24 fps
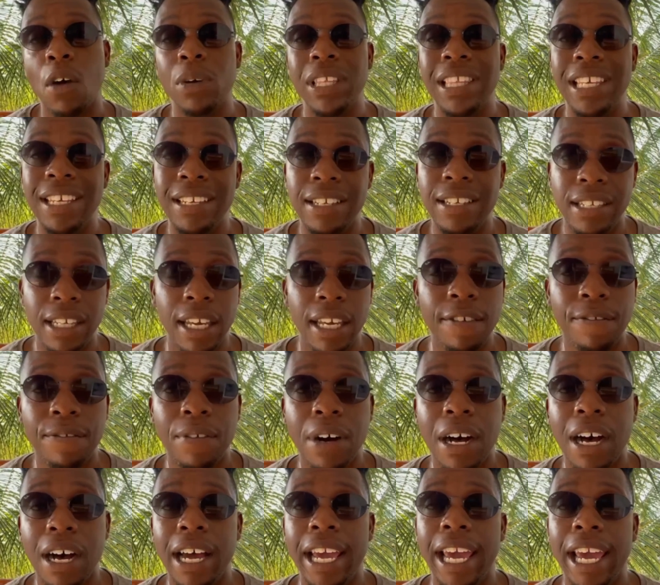within
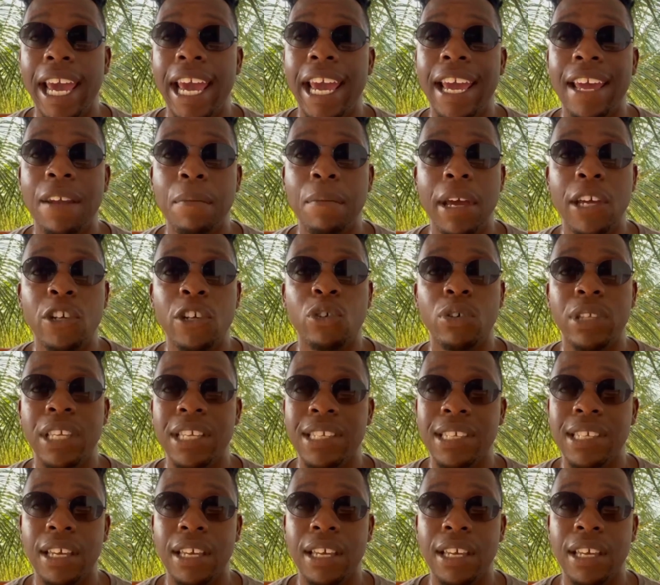DeFi and make sure they